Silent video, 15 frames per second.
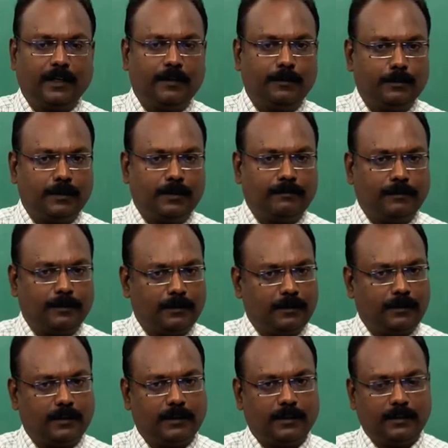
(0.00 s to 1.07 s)
I'll use it
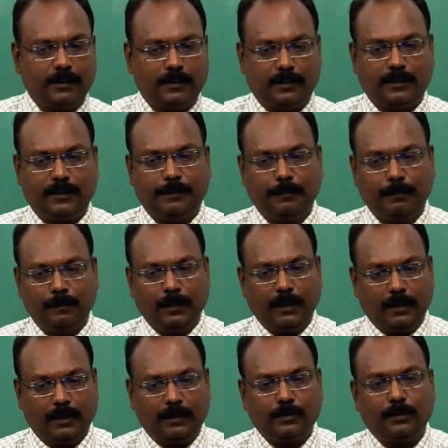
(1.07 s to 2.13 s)
for uh, this trip.
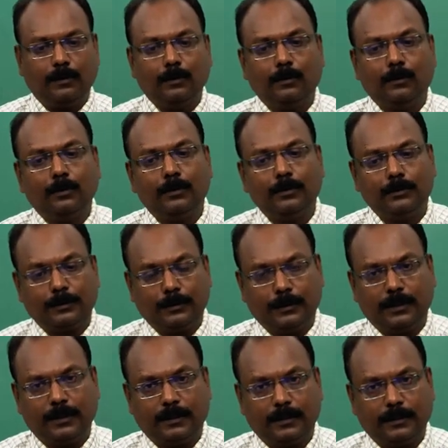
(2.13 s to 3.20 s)
Let's all go
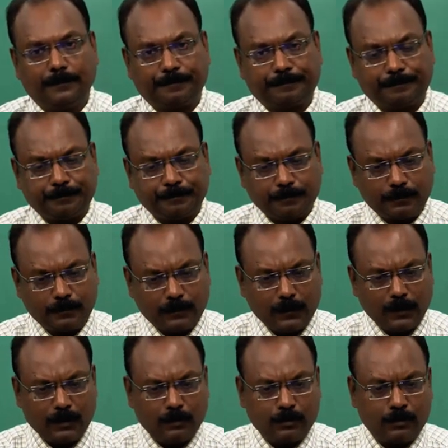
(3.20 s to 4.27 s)
together
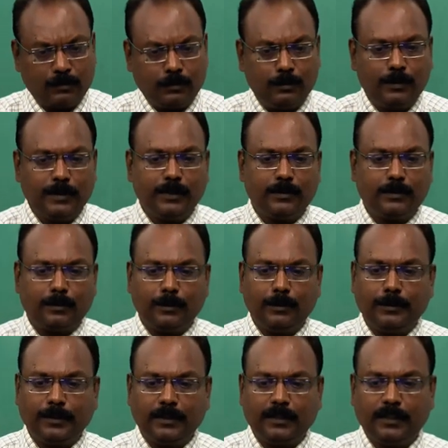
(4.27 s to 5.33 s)
choosing a
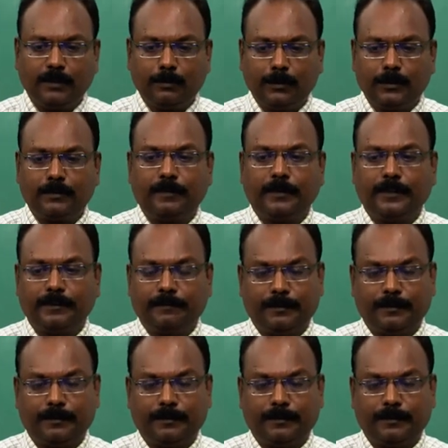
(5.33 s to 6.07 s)
solution that works for